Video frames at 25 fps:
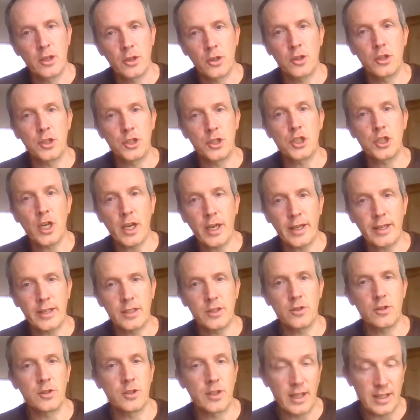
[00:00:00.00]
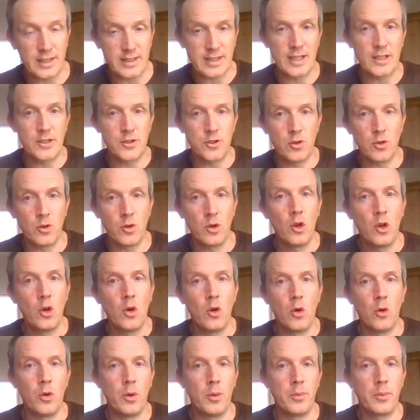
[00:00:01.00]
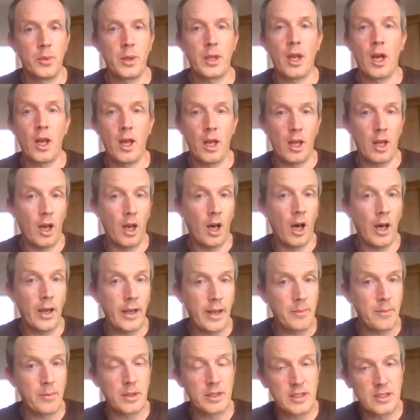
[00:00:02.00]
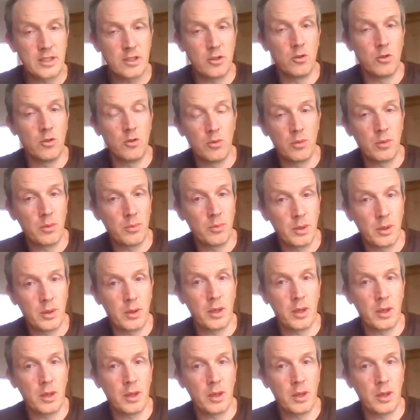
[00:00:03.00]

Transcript: could change onto that central but high-end but still